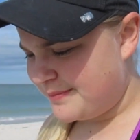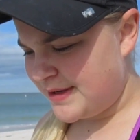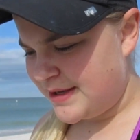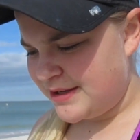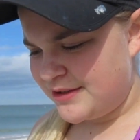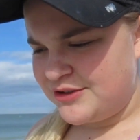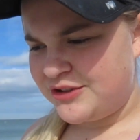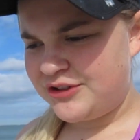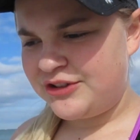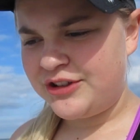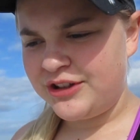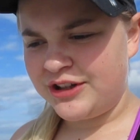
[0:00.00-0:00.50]

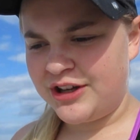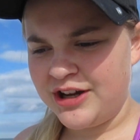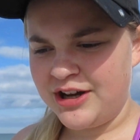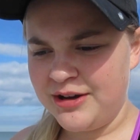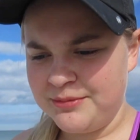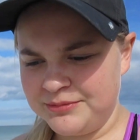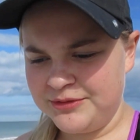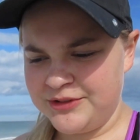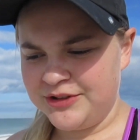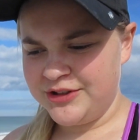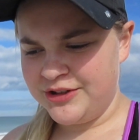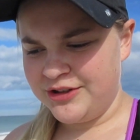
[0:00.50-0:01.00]
beach to
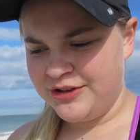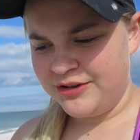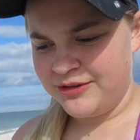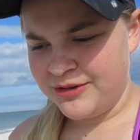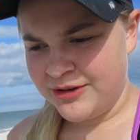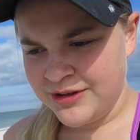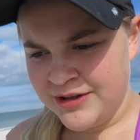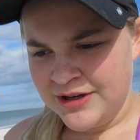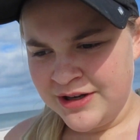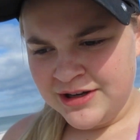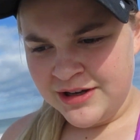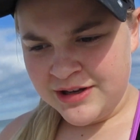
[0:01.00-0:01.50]
come
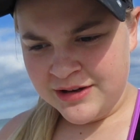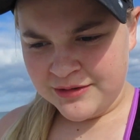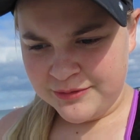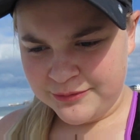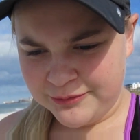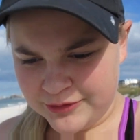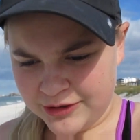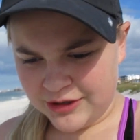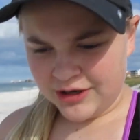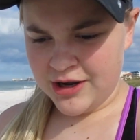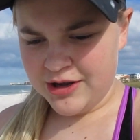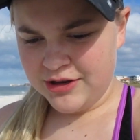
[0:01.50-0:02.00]
to
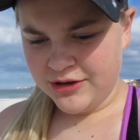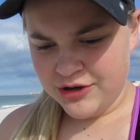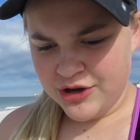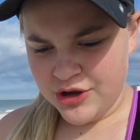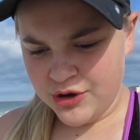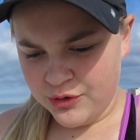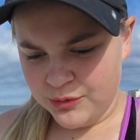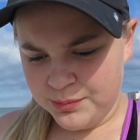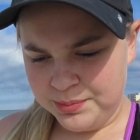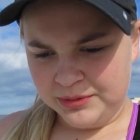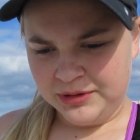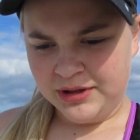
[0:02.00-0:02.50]
for a
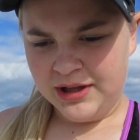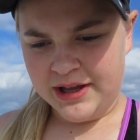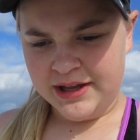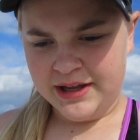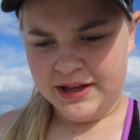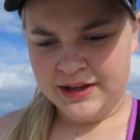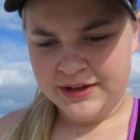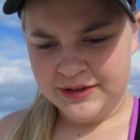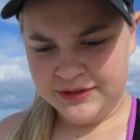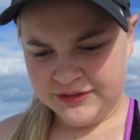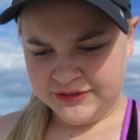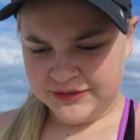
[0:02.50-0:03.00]
new
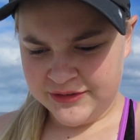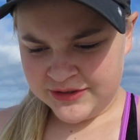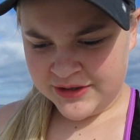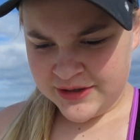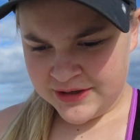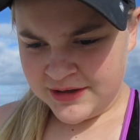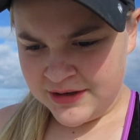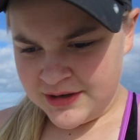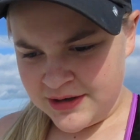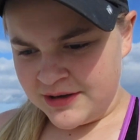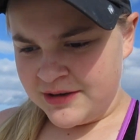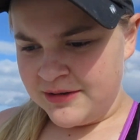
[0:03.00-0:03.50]
place
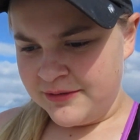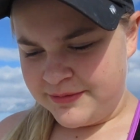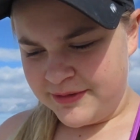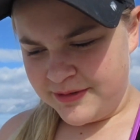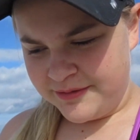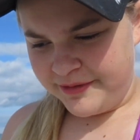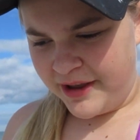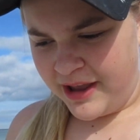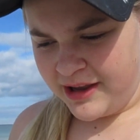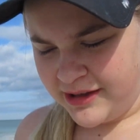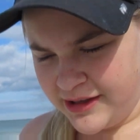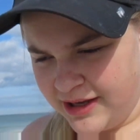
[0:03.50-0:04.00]
for
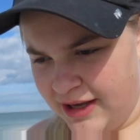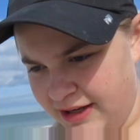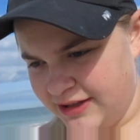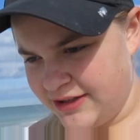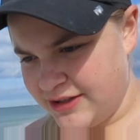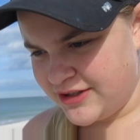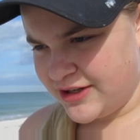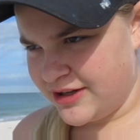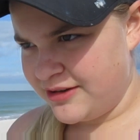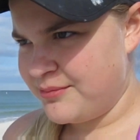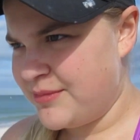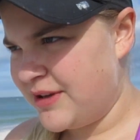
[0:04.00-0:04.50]

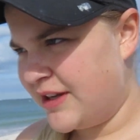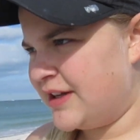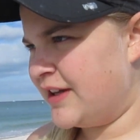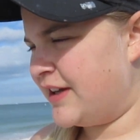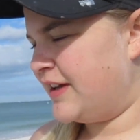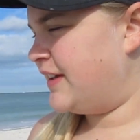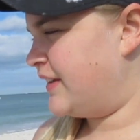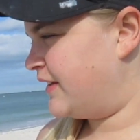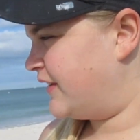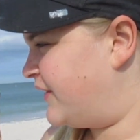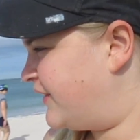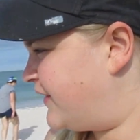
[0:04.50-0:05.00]
vacation
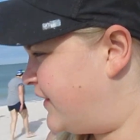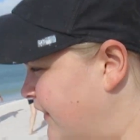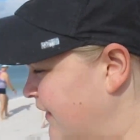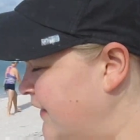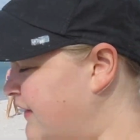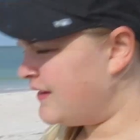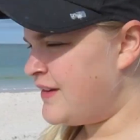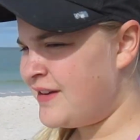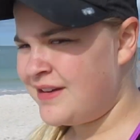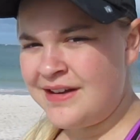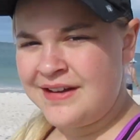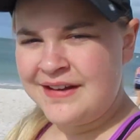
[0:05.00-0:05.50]
because
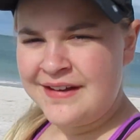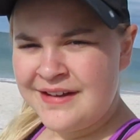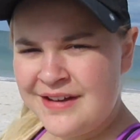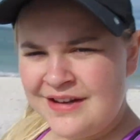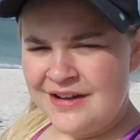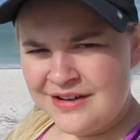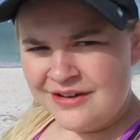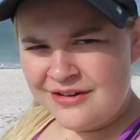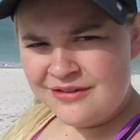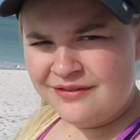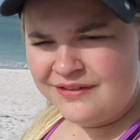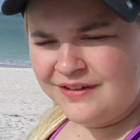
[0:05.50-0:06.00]

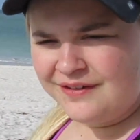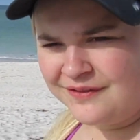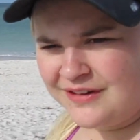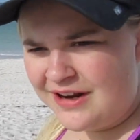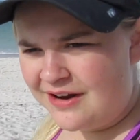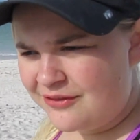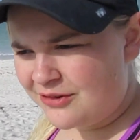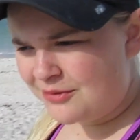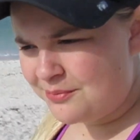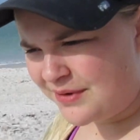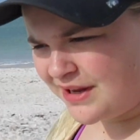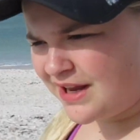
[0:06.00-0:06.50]
we've
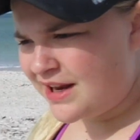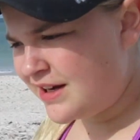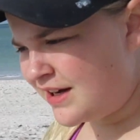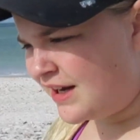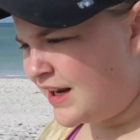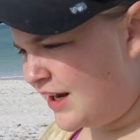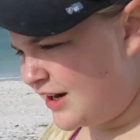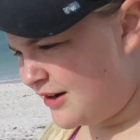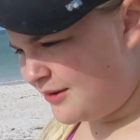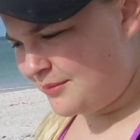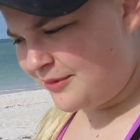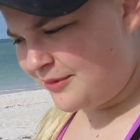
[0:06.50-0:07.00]
never been here